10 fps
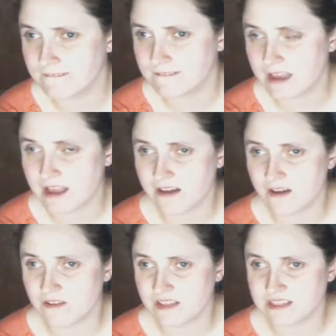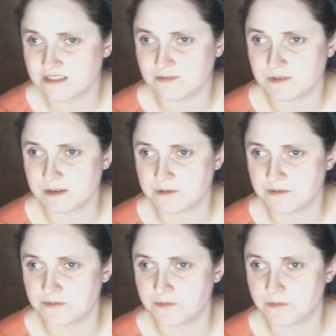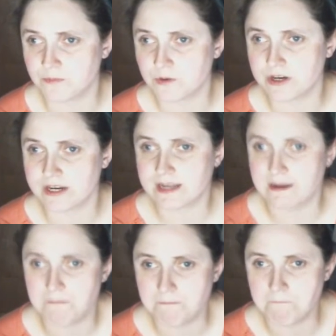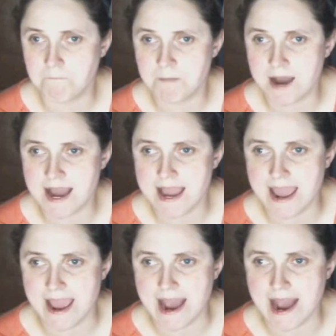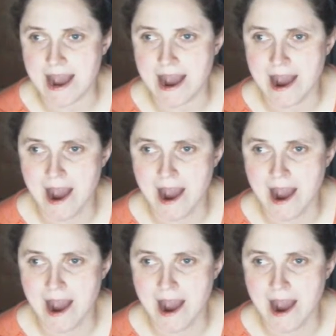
Oh, this is when I was working in Maya.